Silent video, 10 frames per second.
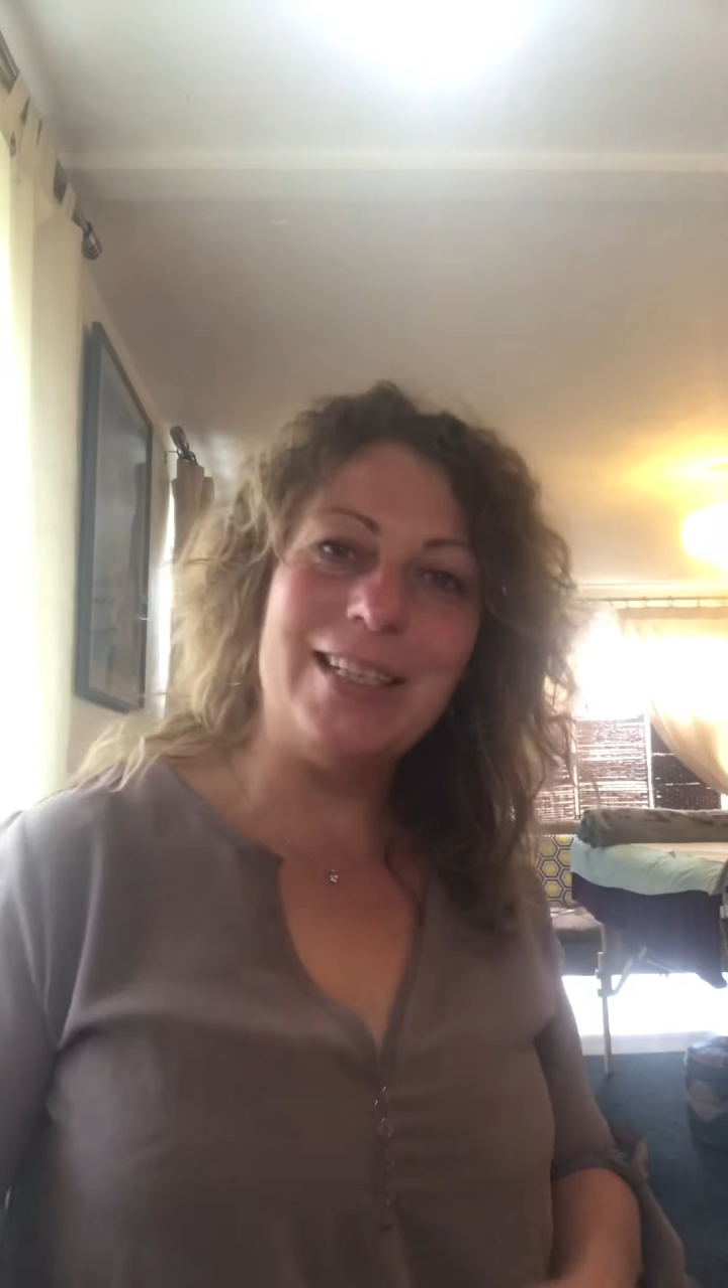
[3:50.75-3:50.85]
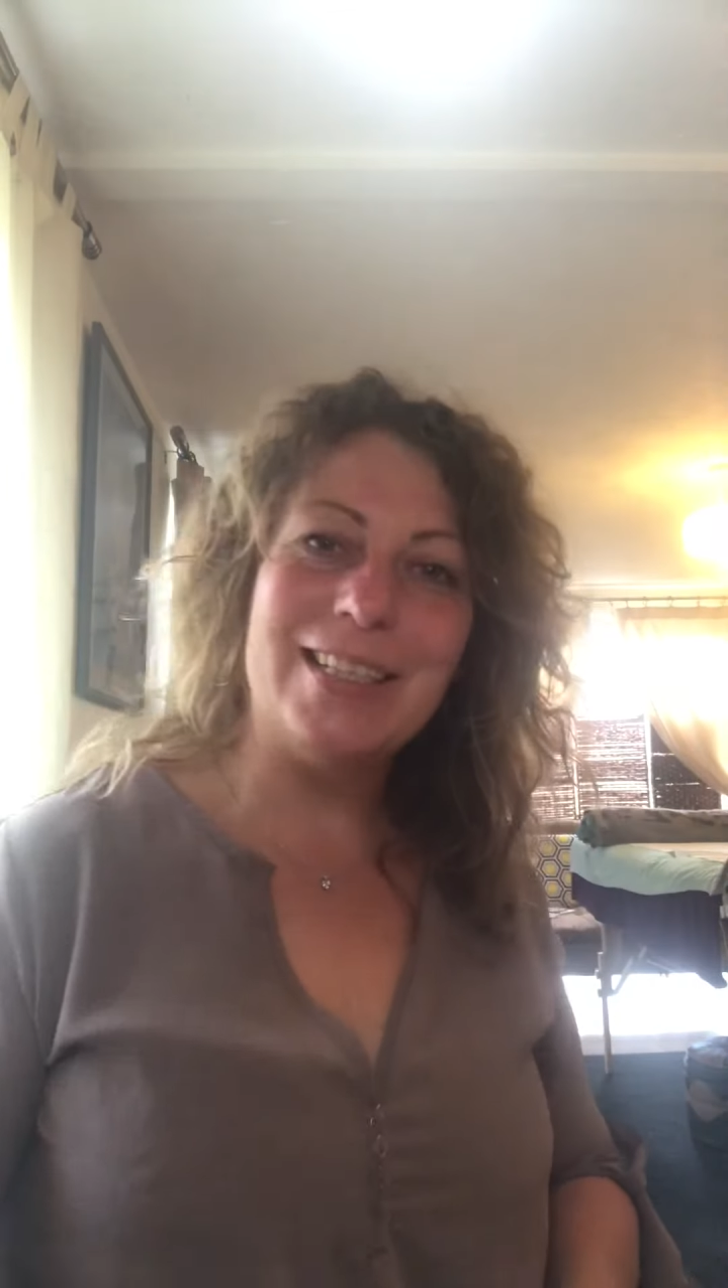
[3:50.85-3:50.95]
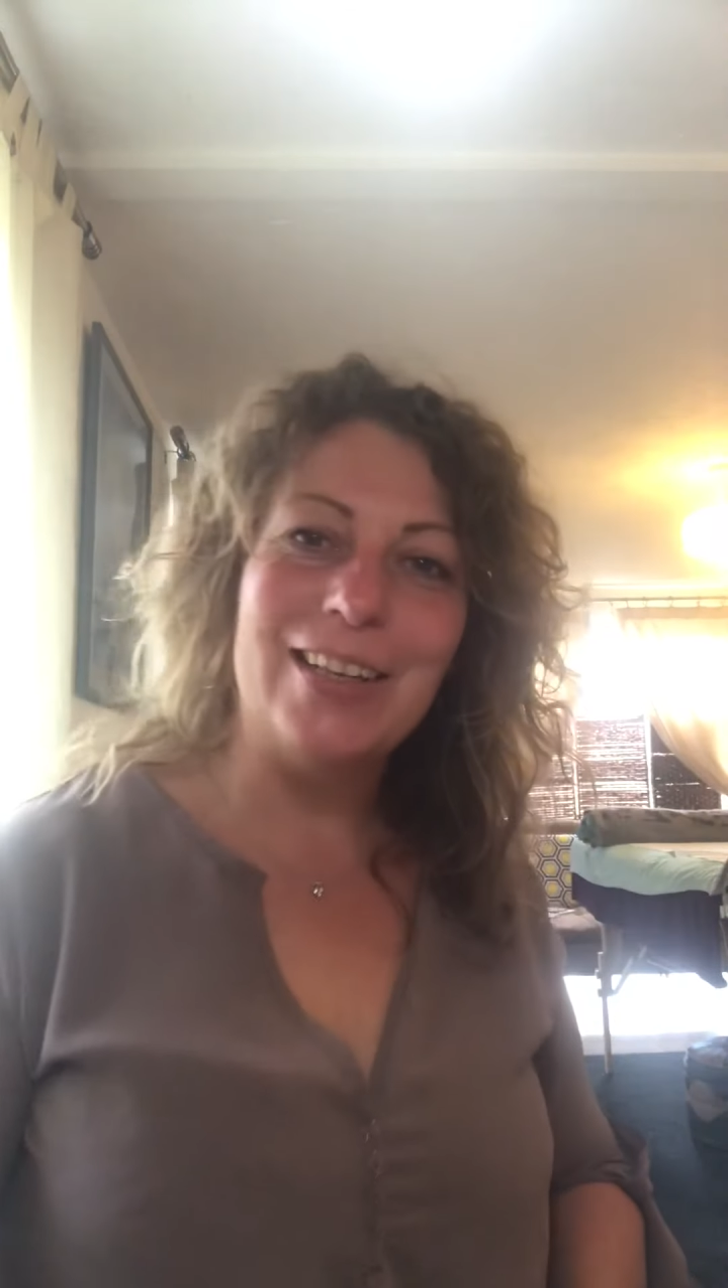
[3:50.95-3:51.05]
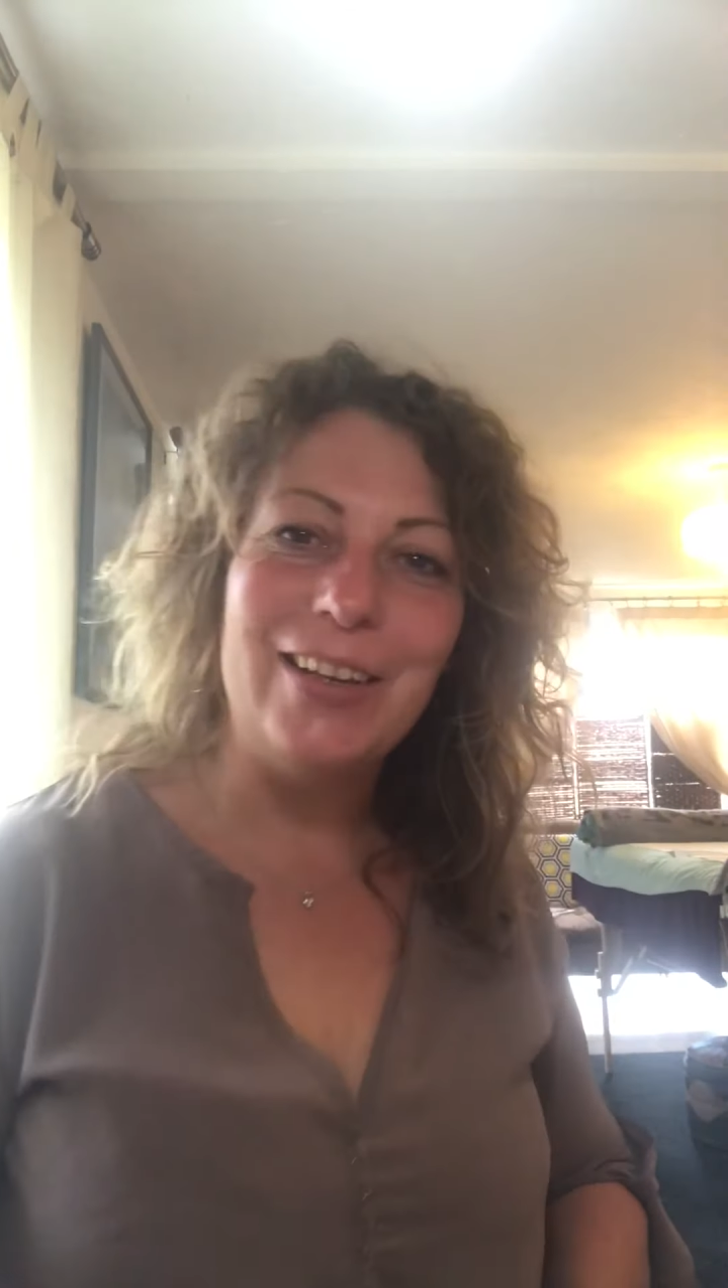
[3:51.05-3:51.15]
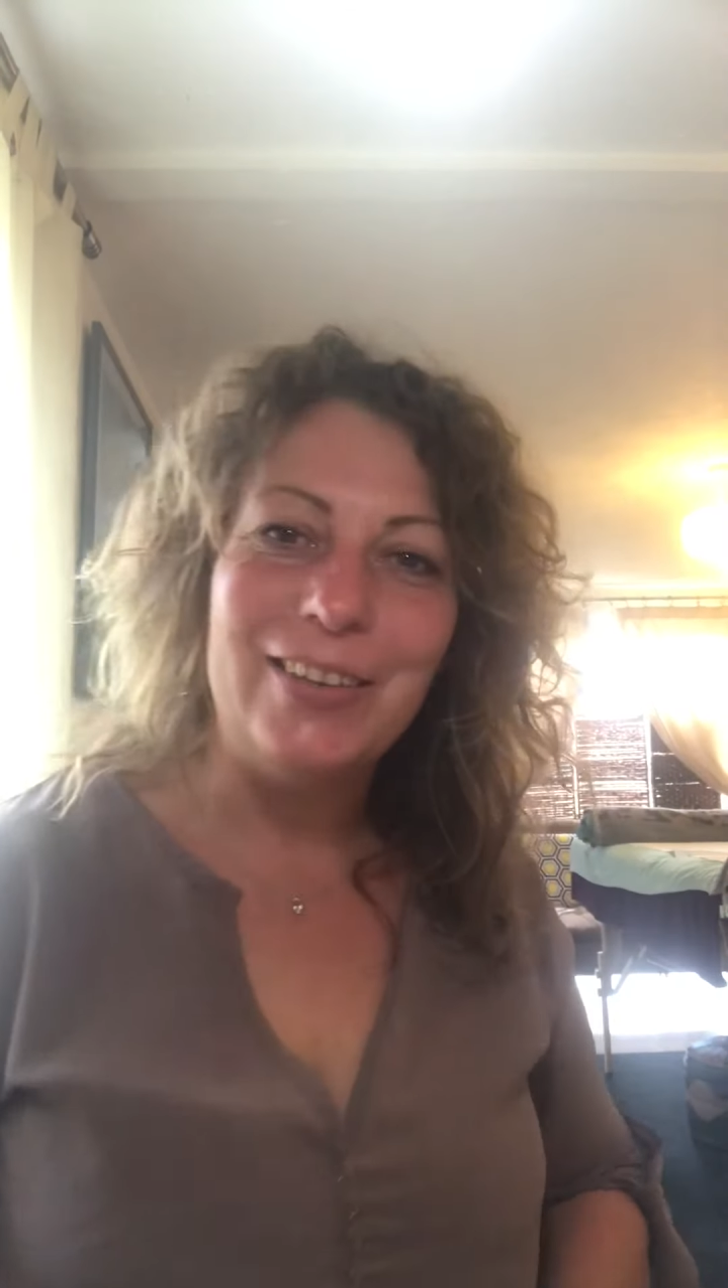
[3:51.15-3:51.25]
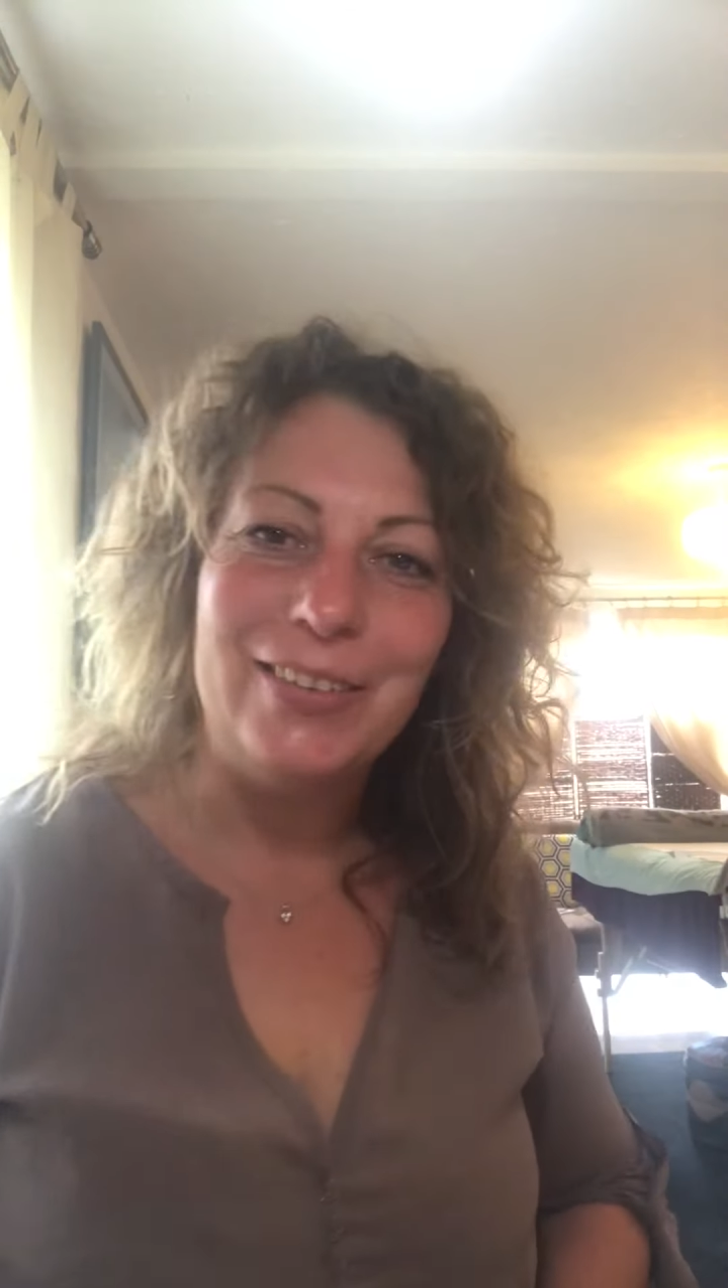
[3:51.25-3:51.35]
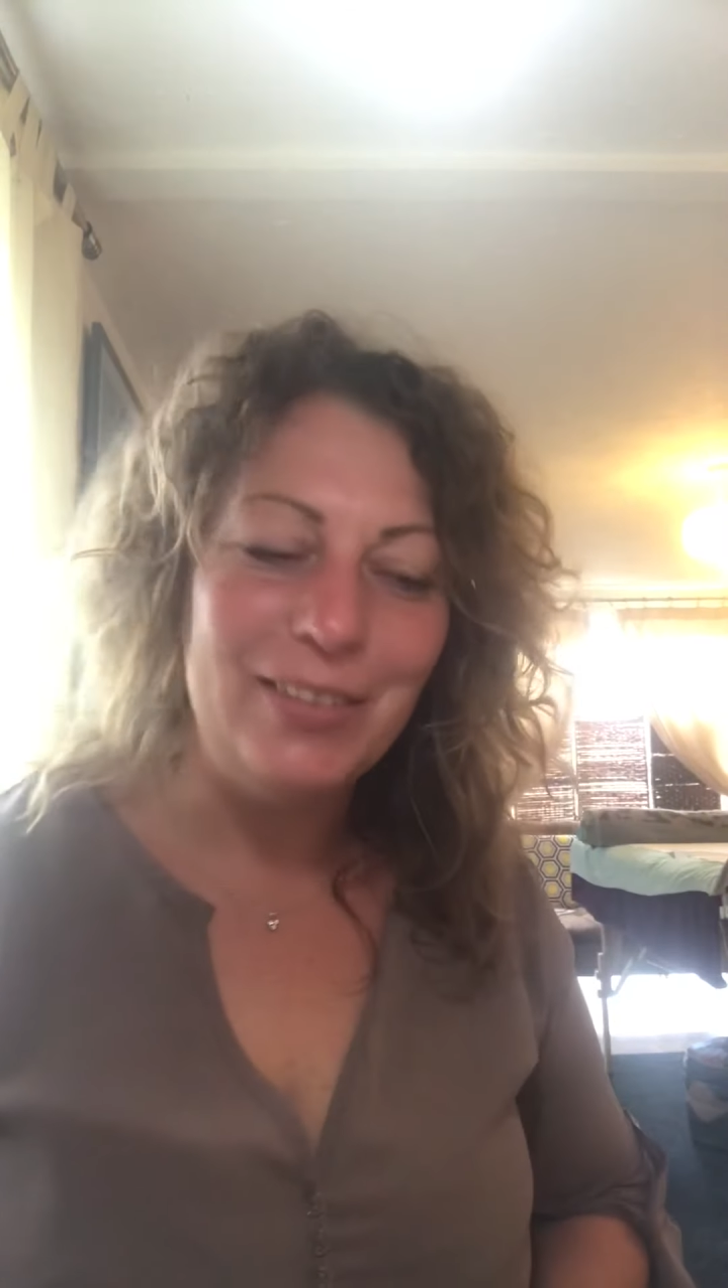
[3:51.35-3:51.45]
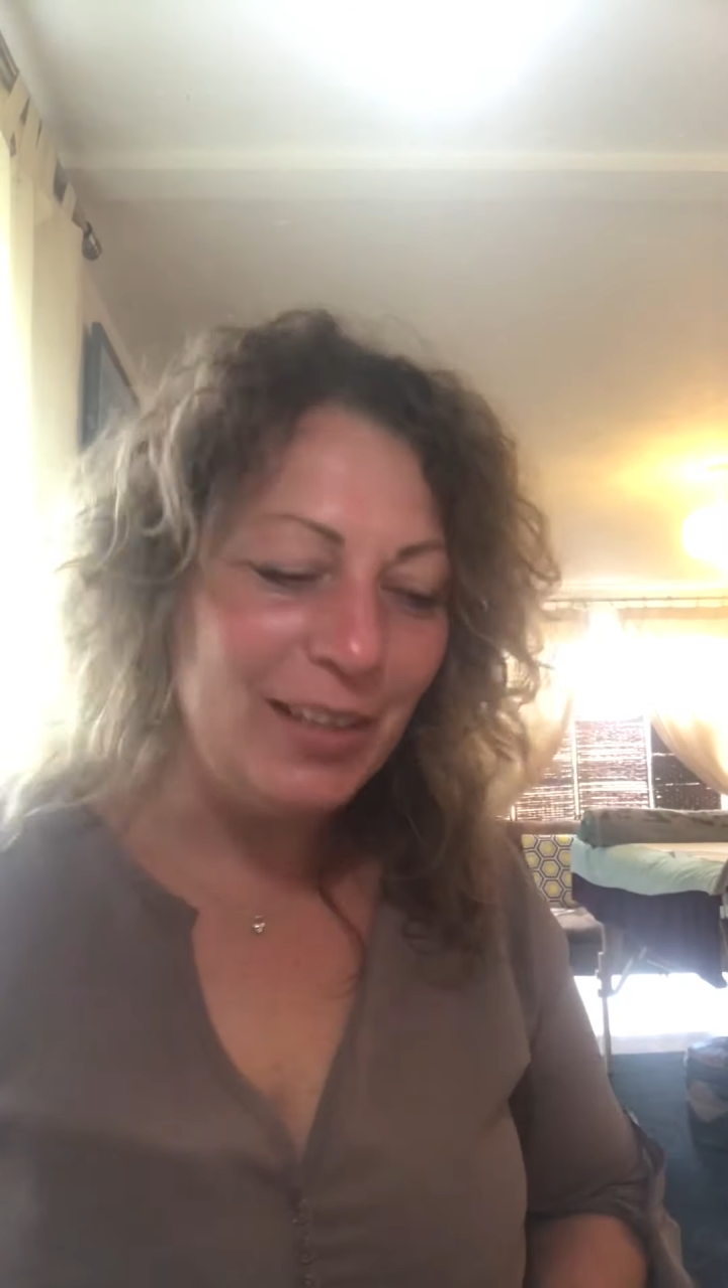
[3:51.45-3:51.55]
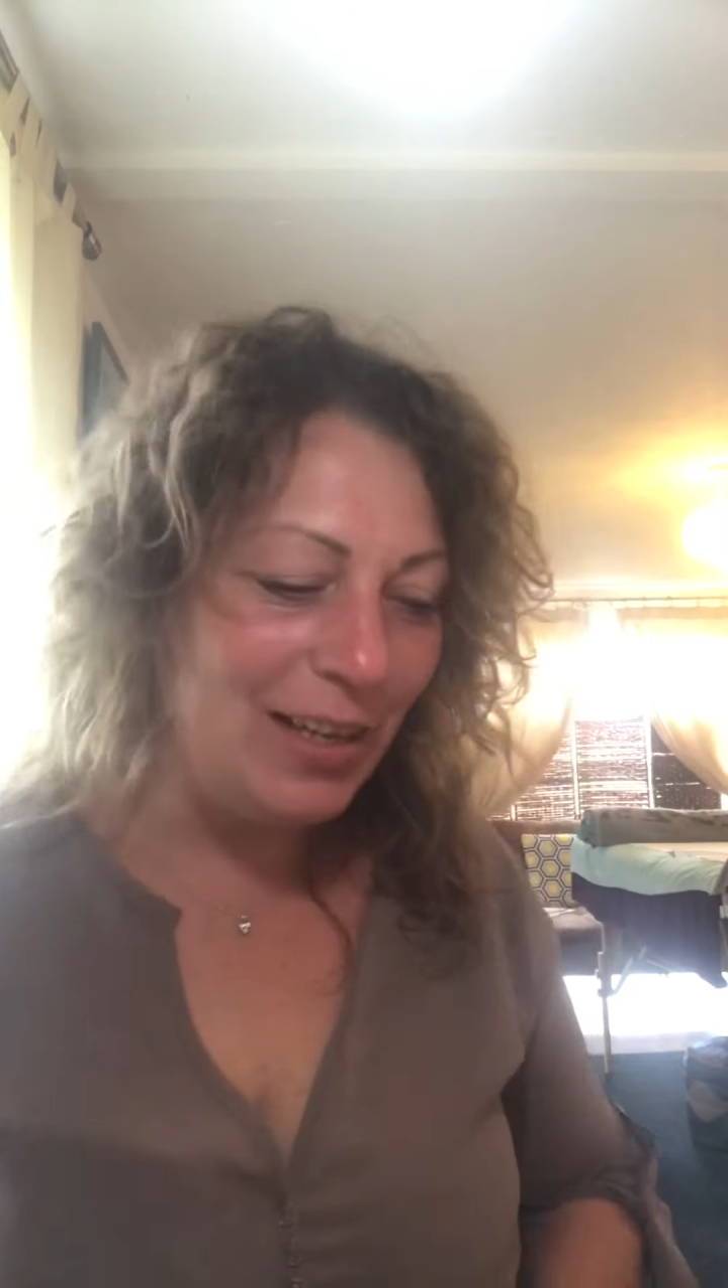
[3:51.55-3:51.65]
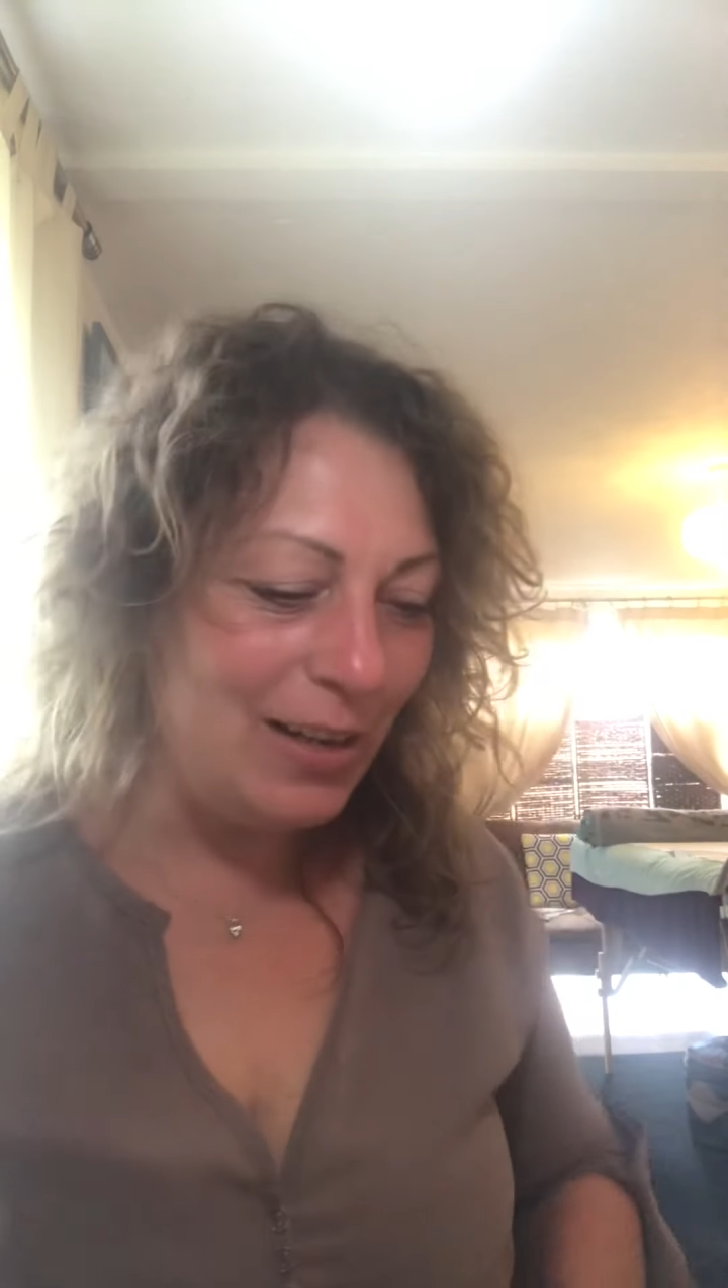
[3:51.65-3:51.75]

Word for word: soon